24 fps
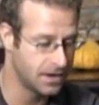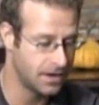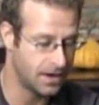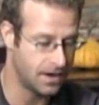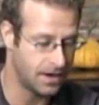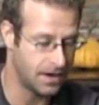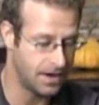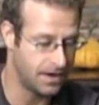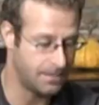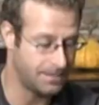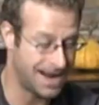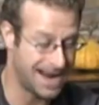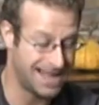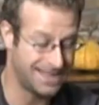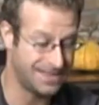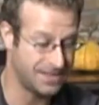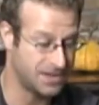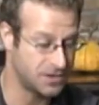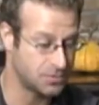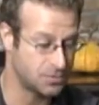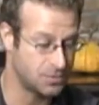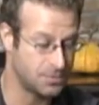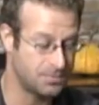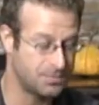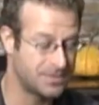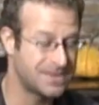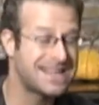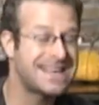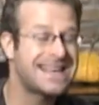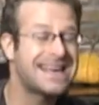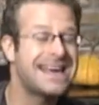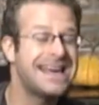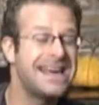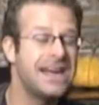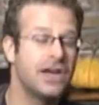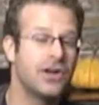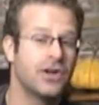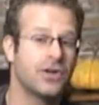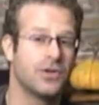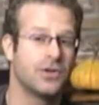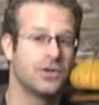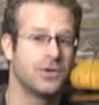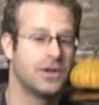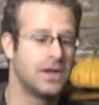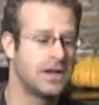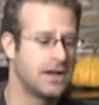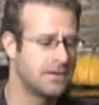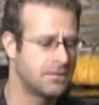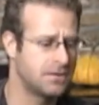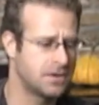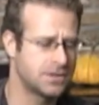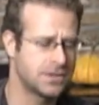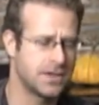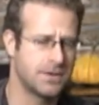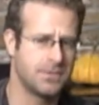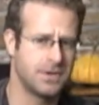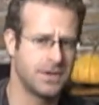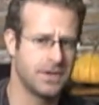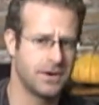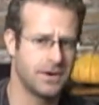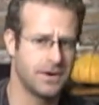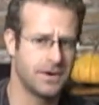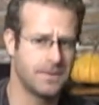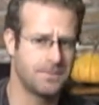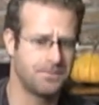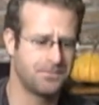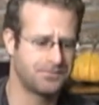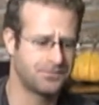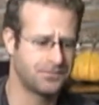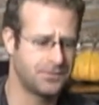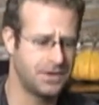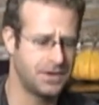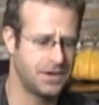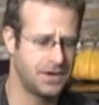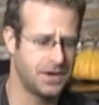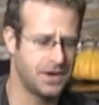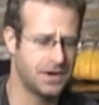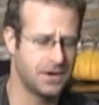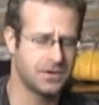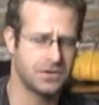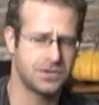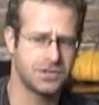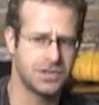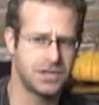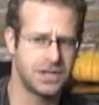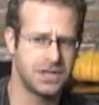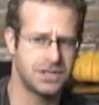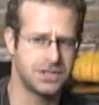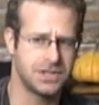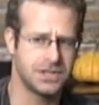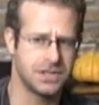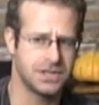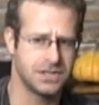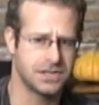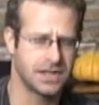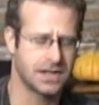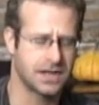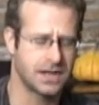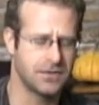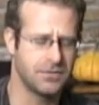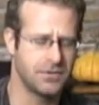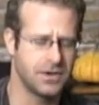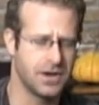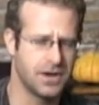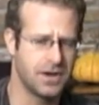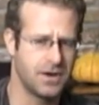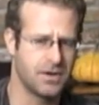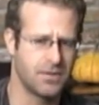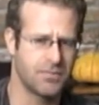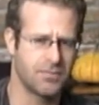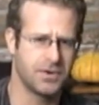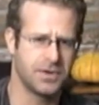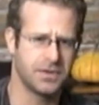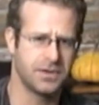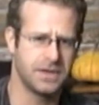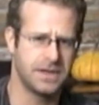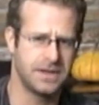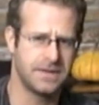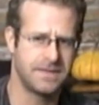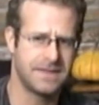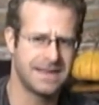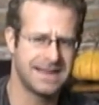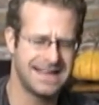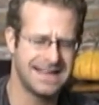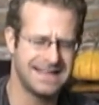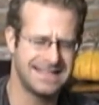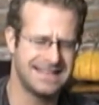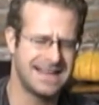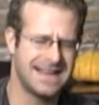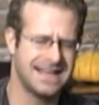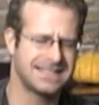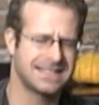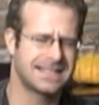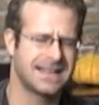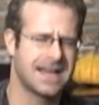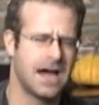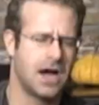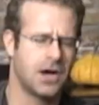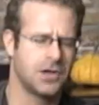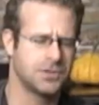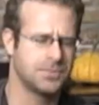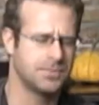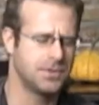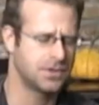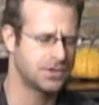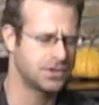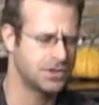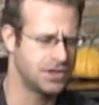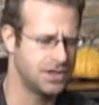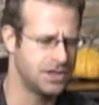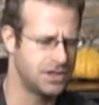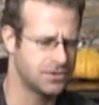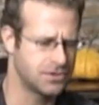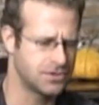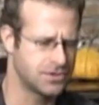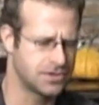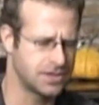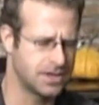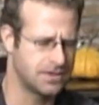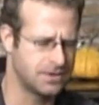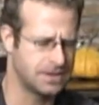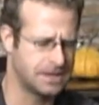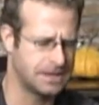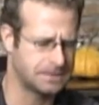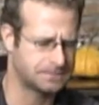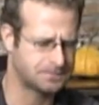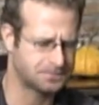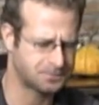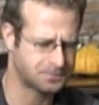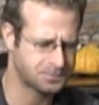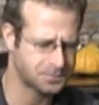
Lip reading: I think this would kill with some of their, you know, cheeses, like a, you know, a really intense cow's milk cheese or something,